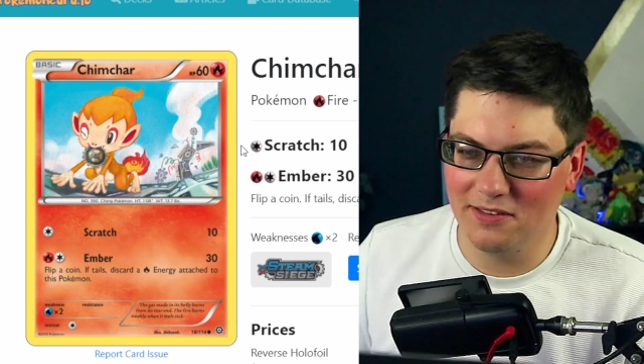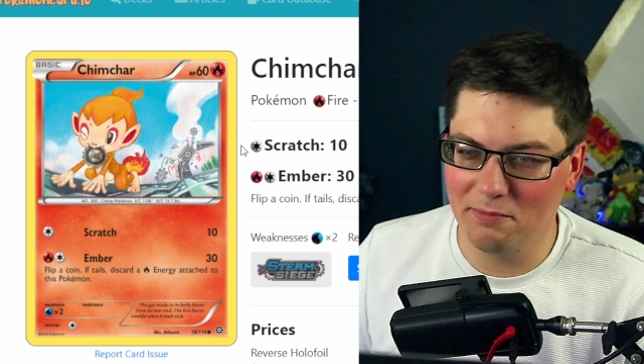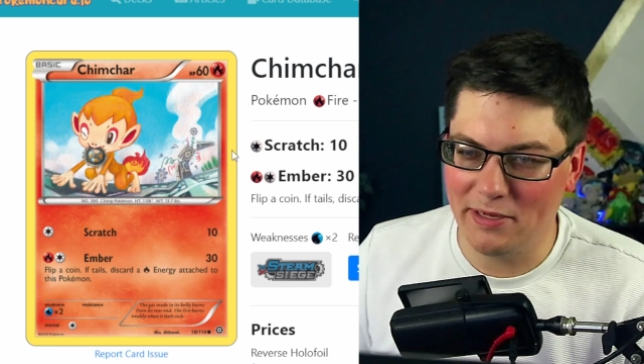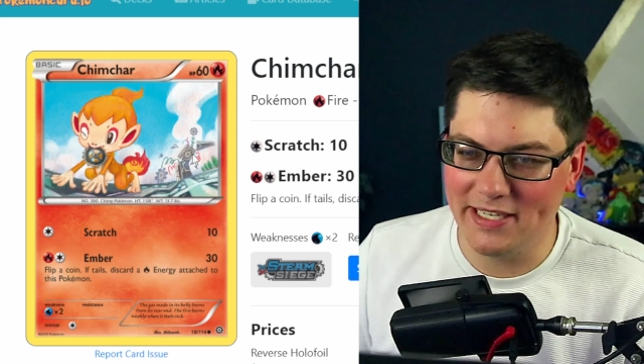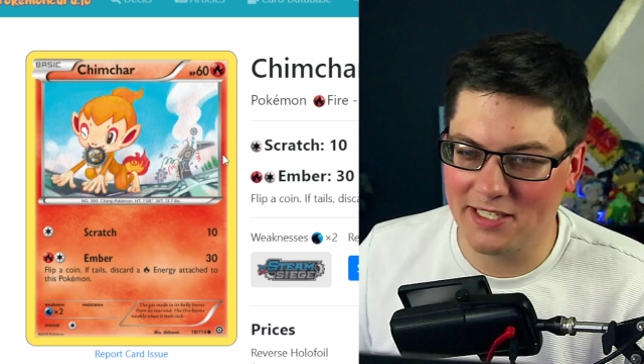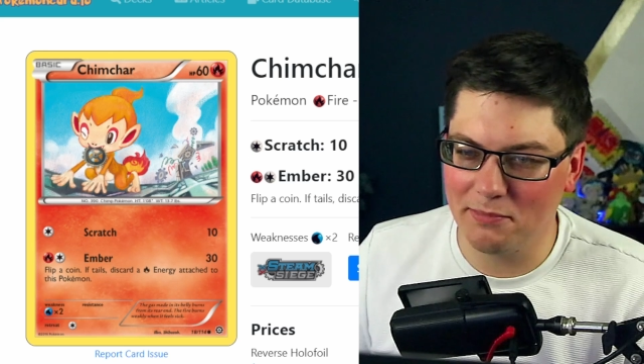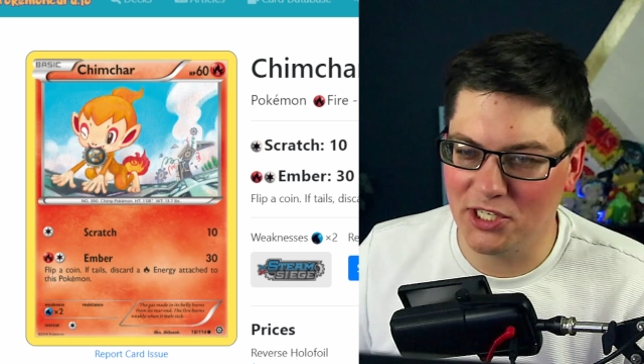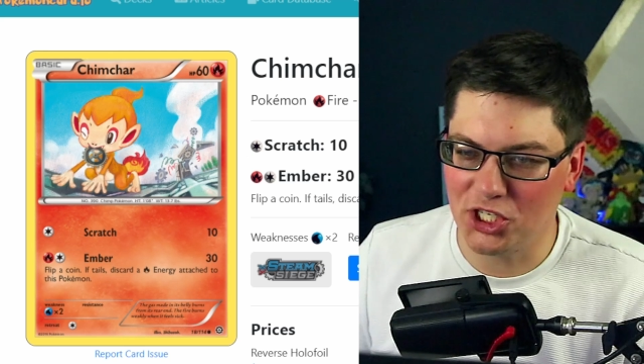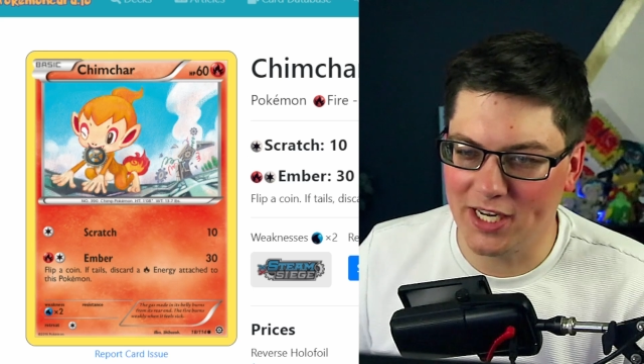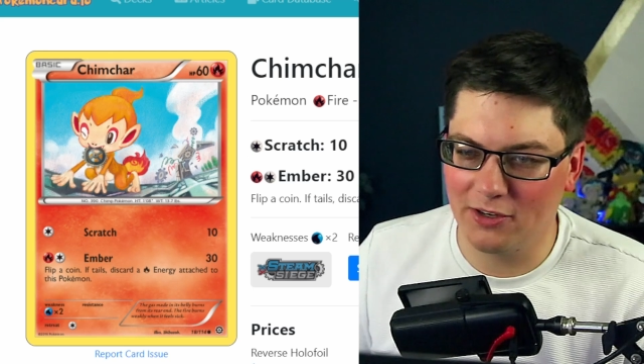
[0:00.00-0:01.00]
piece of
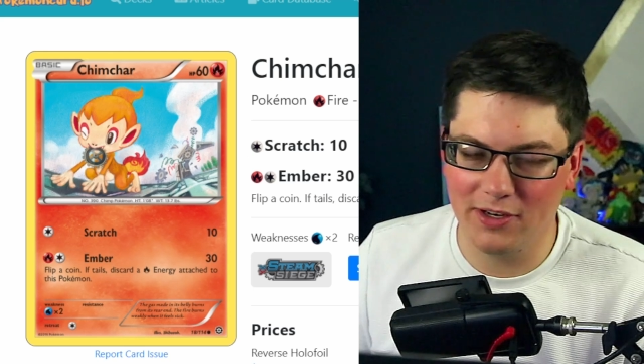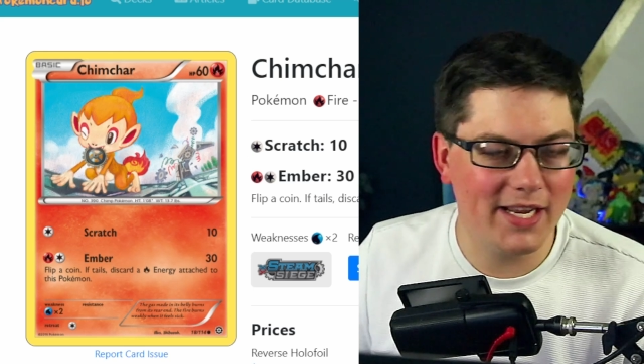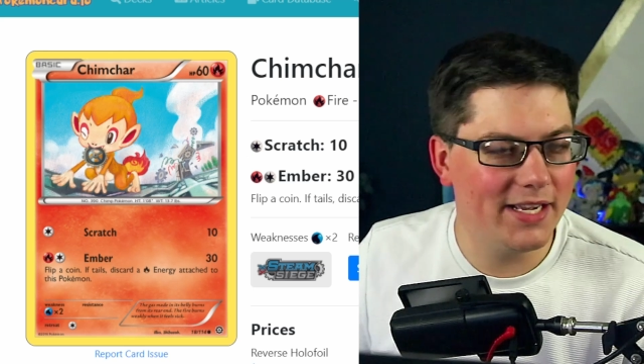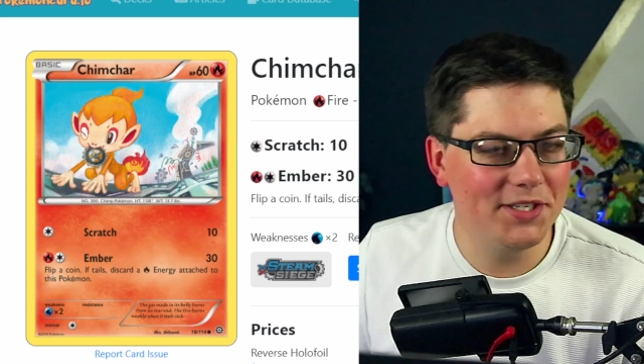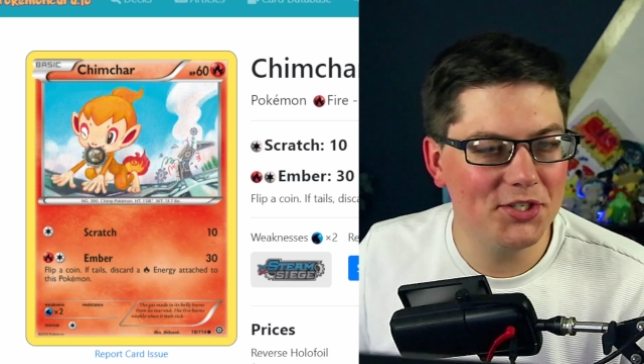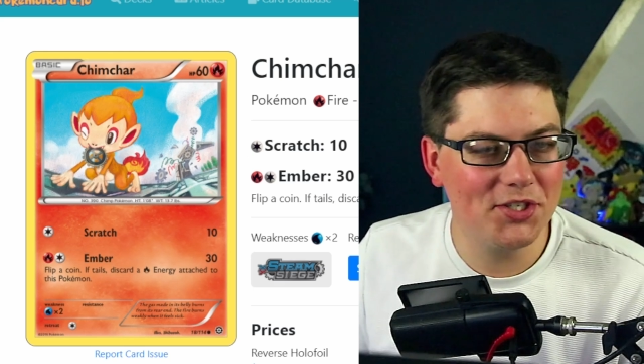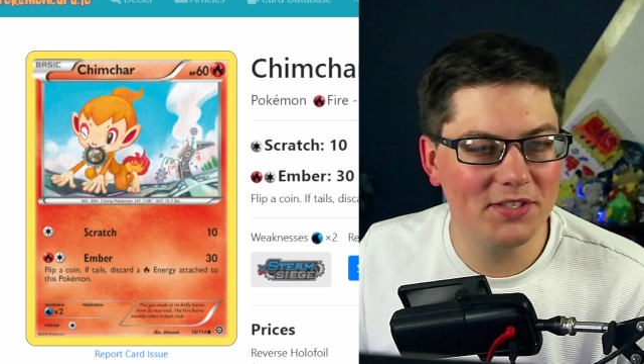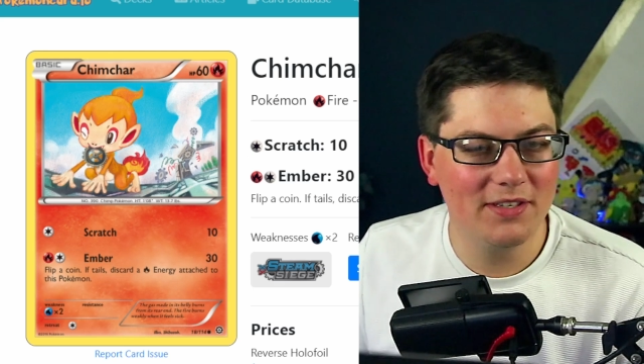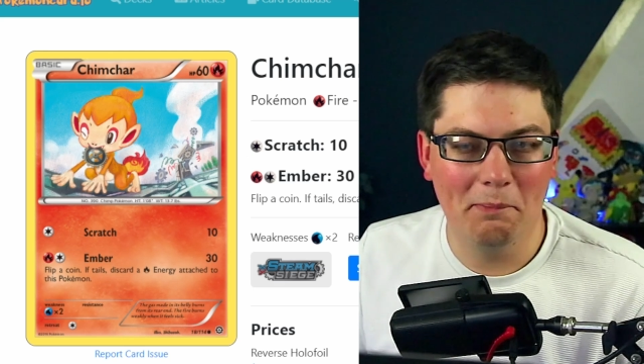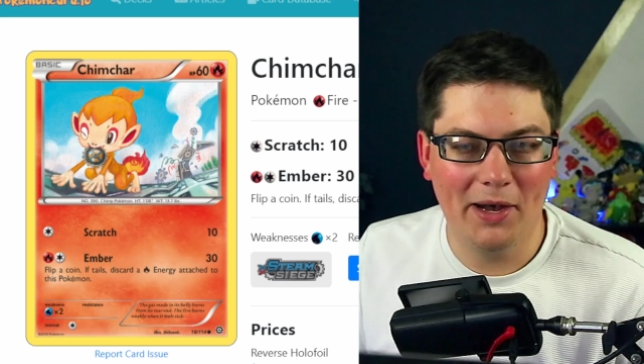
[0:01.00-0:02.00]
machinery is,
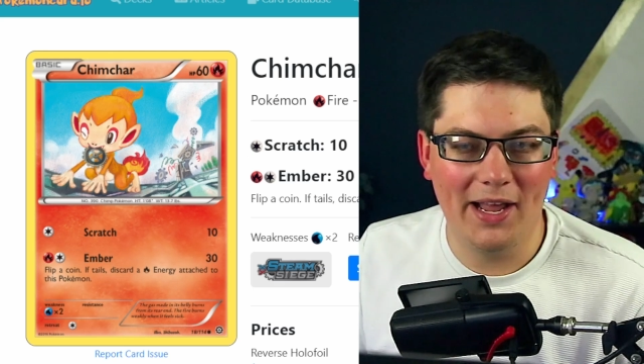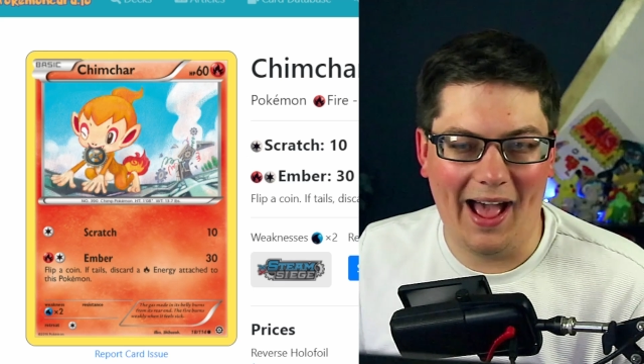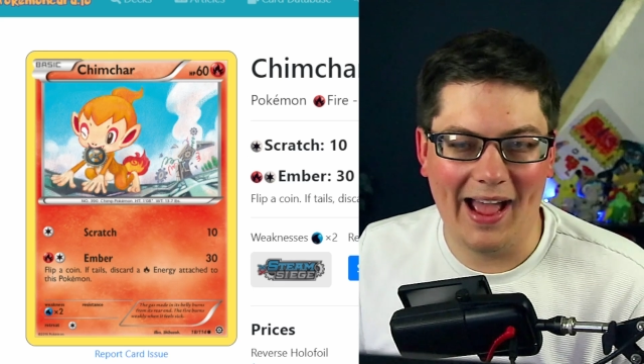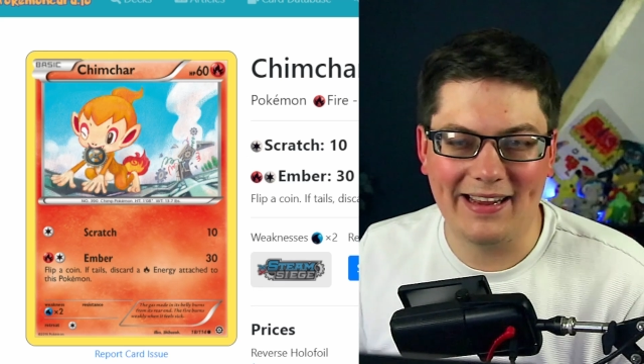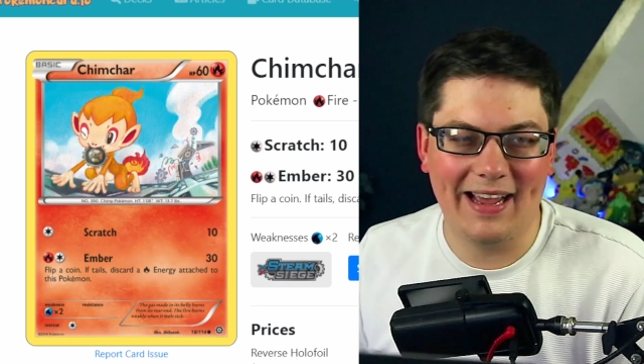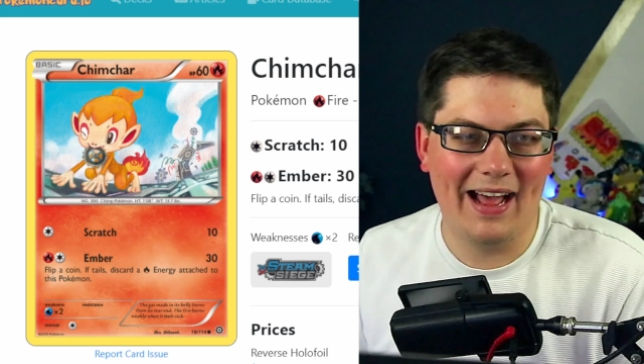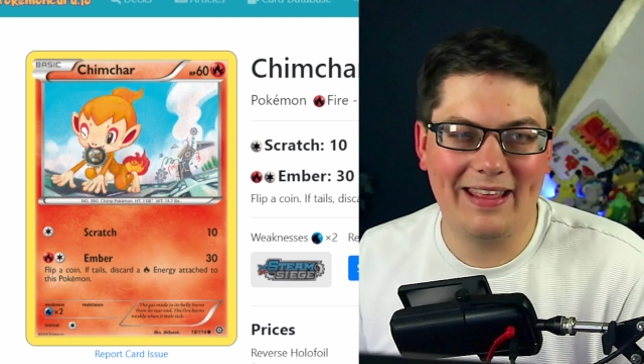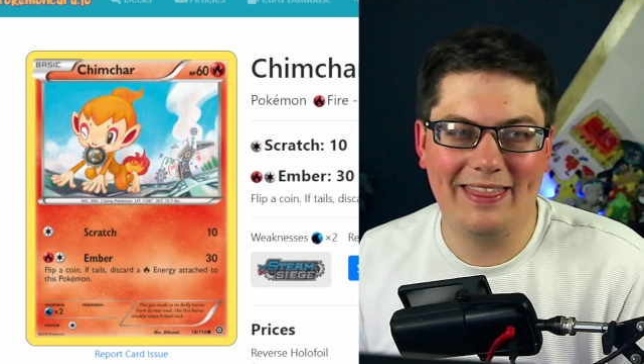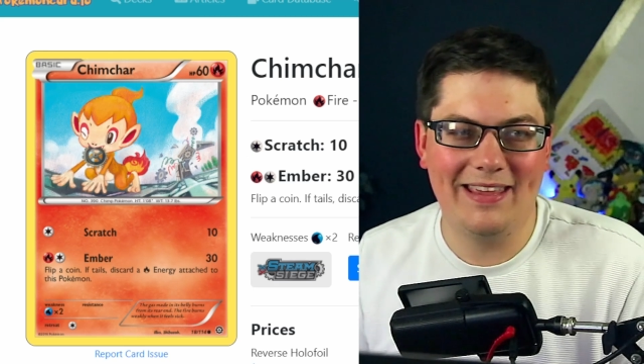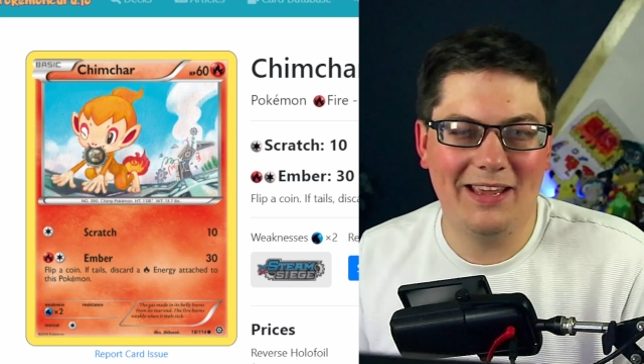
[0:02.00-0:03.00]
but I gotta
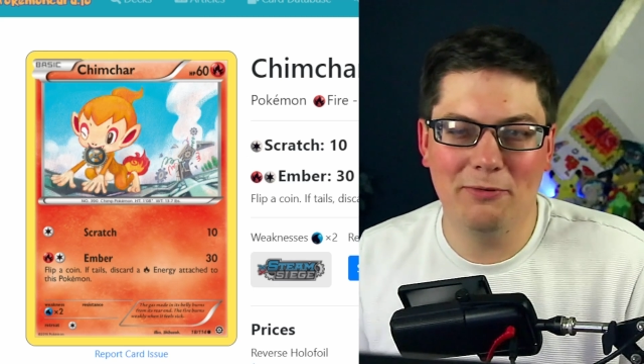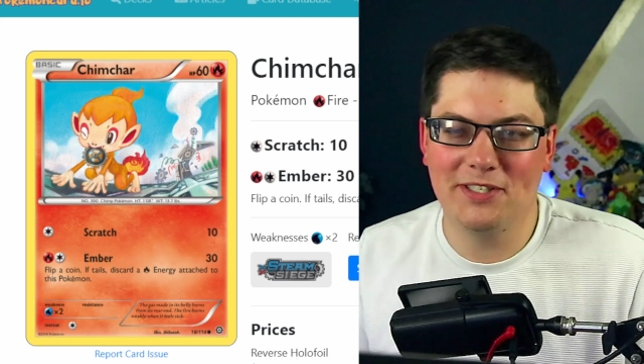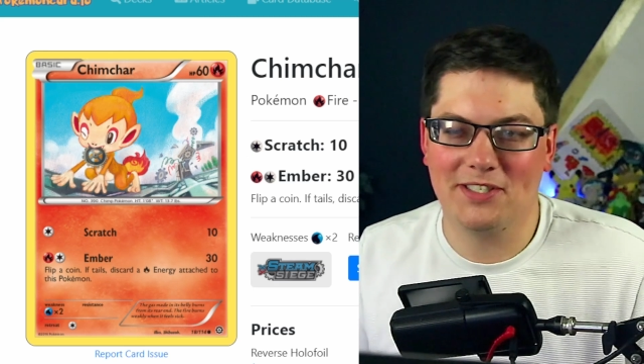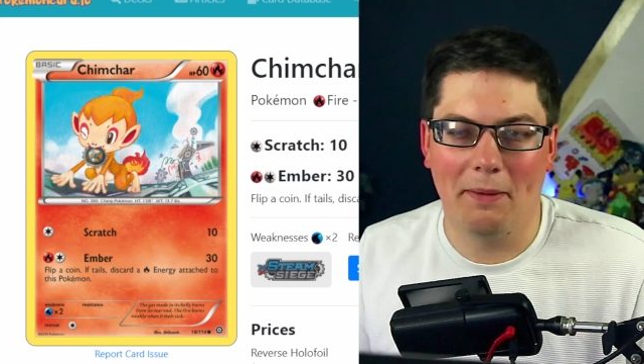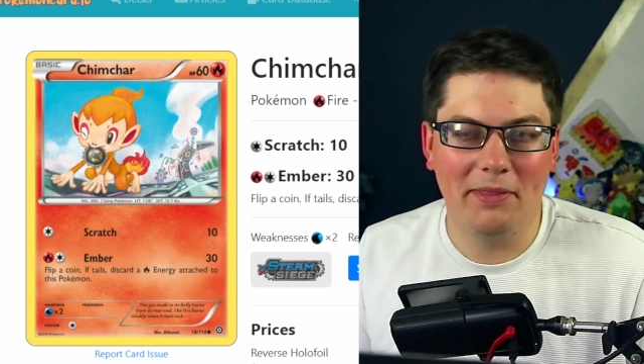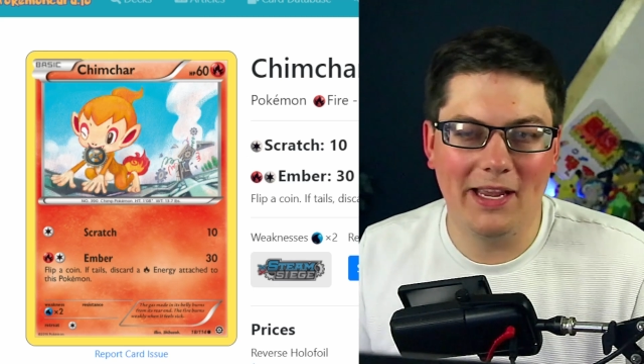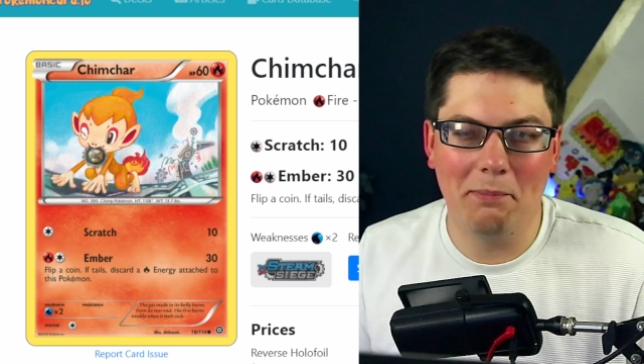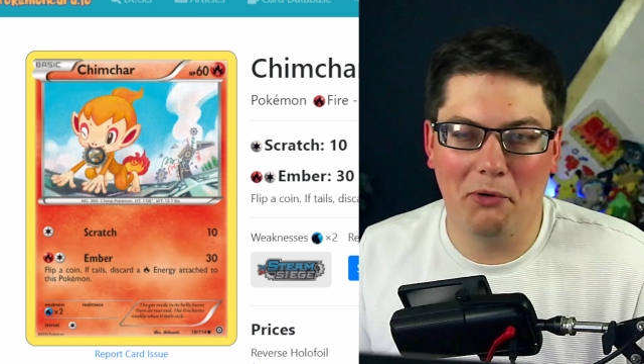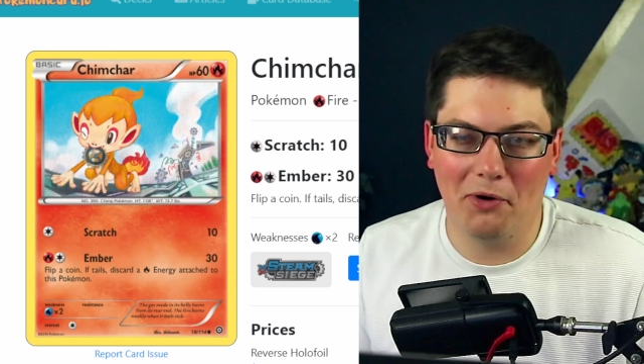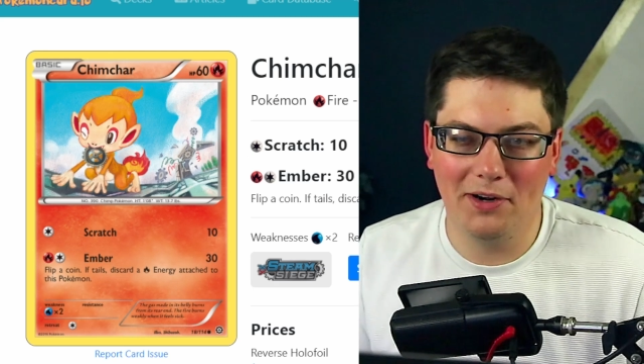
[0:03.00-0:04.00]
think it was something
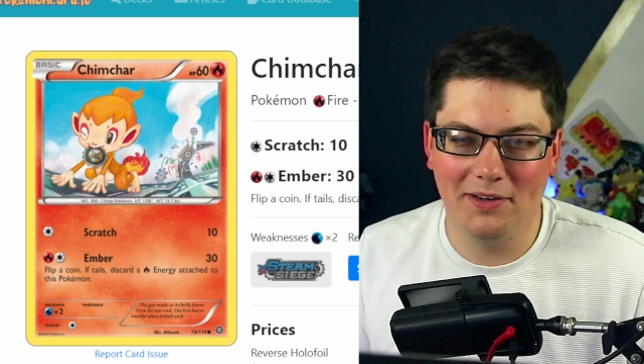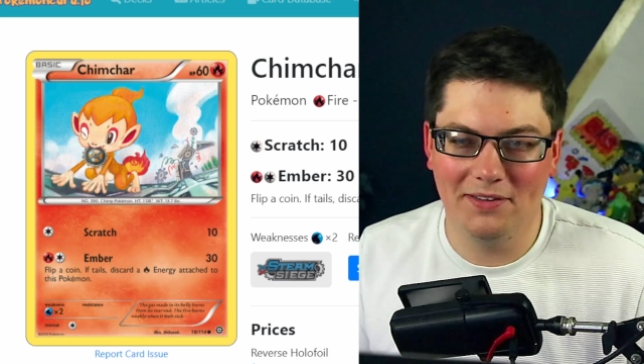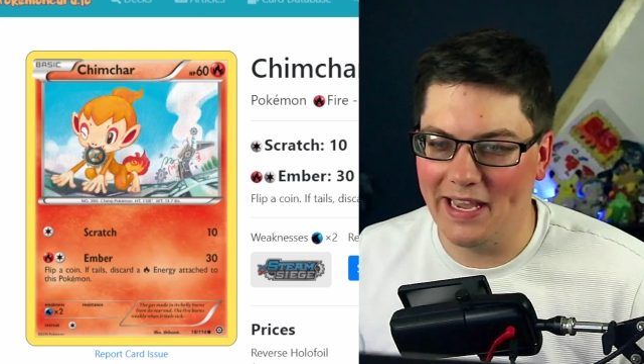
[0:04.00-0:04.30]
important.